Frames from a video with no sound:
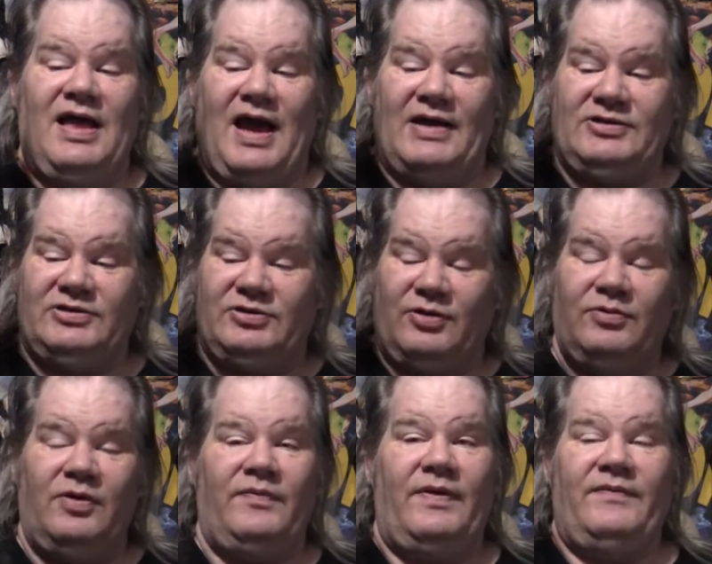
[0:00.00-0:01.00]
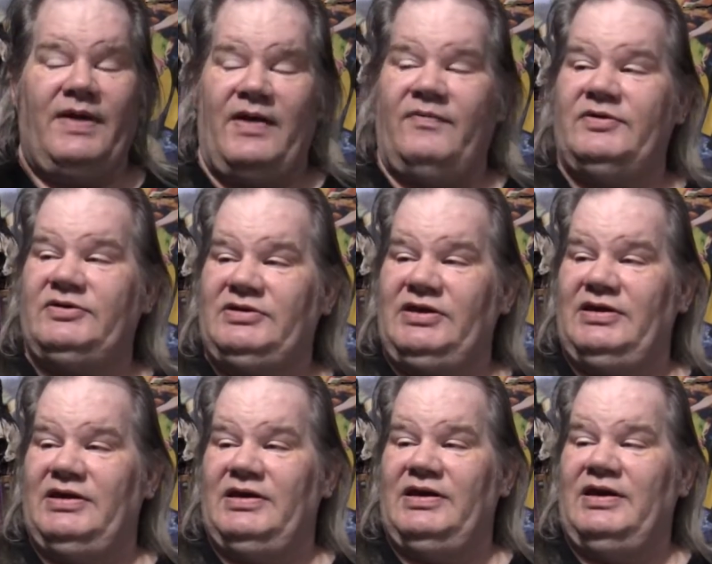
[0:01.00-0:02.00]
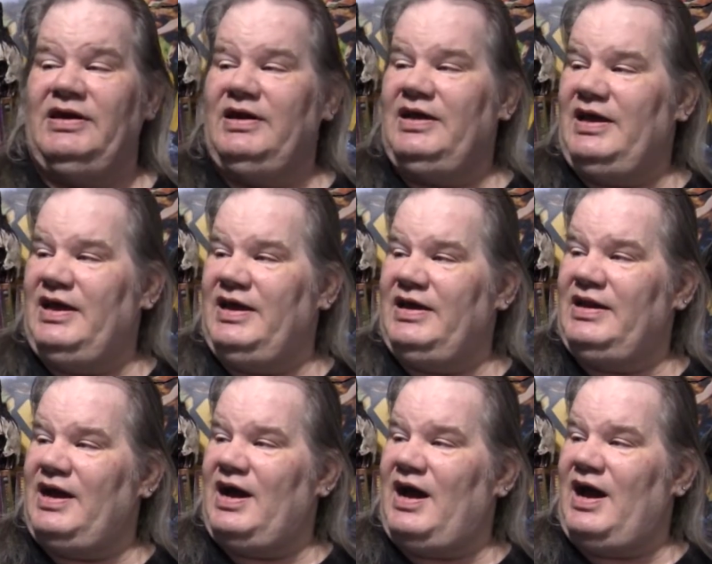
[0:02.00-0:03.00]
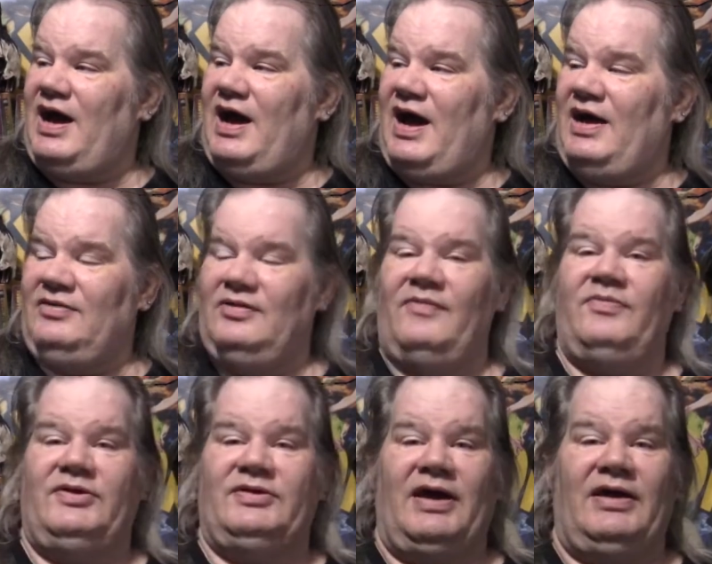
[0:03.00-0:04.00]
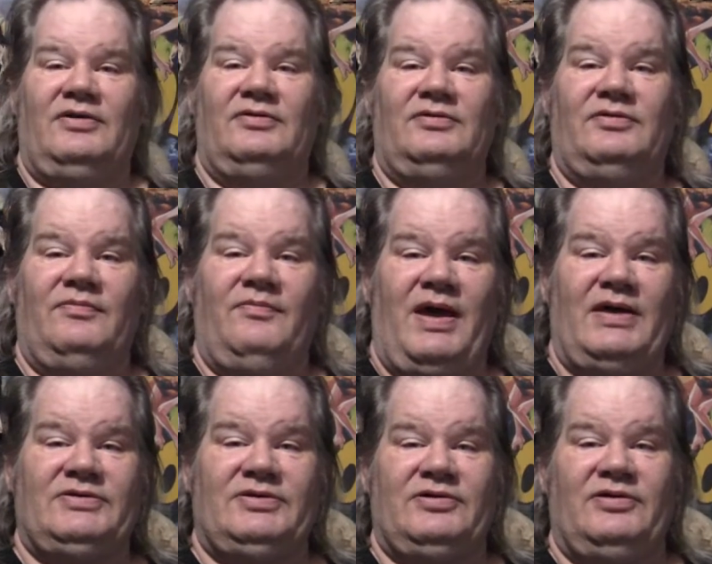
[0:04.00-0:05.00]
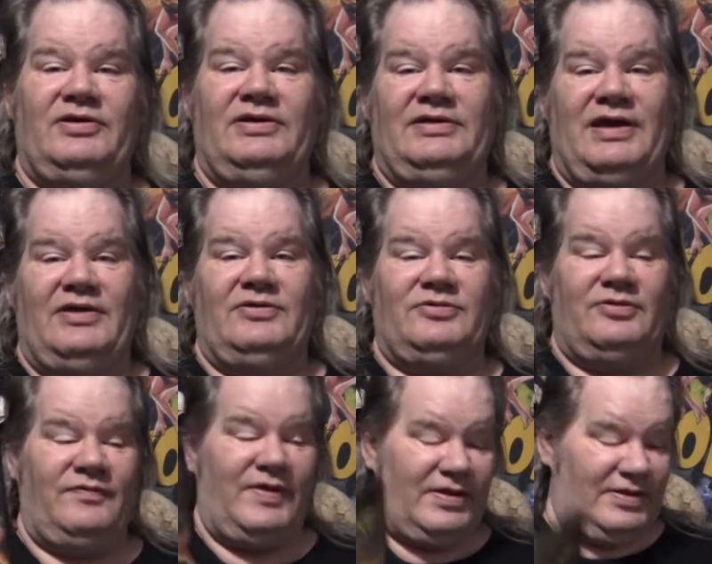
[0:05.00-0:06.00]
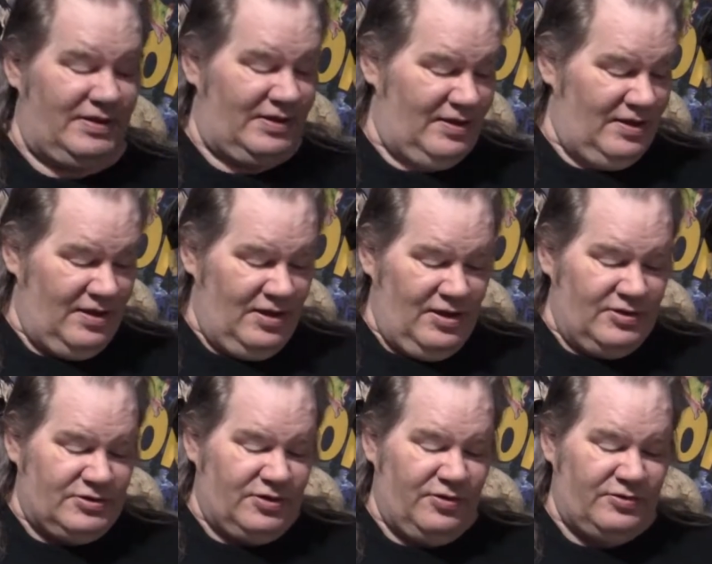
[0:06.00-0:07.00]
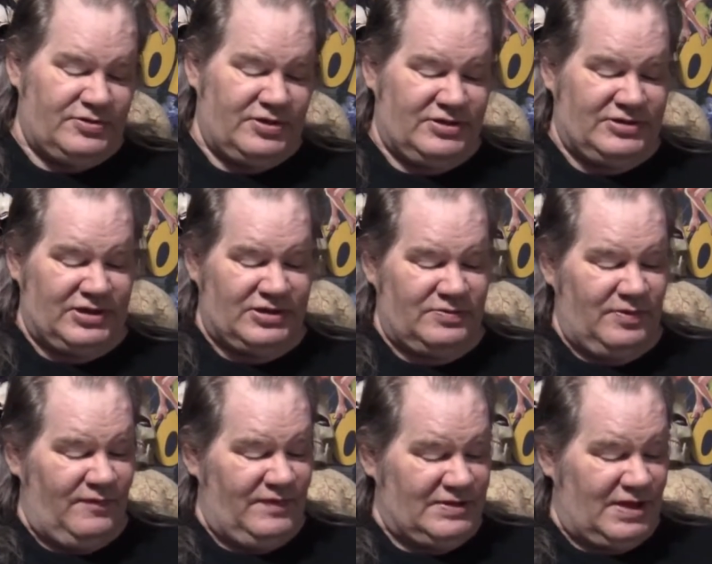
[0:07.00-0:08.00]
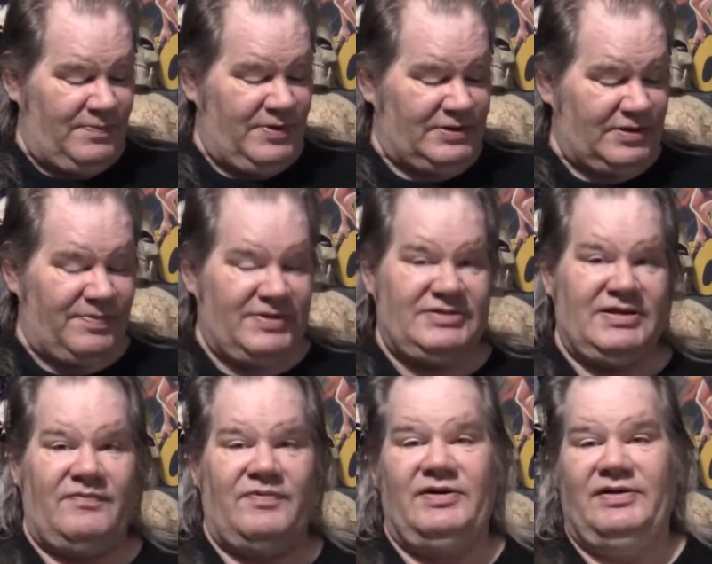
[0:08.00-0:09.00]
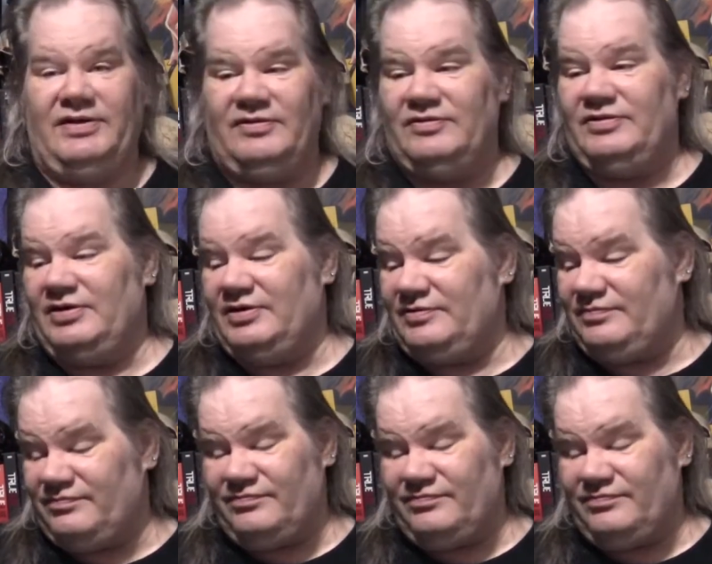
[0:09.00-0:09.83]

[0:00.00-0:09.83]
I just don't know if I've ever seen it. And I love the title. Massacre in Dinosaur Valley. So those are the six movies I picked up at Severn during their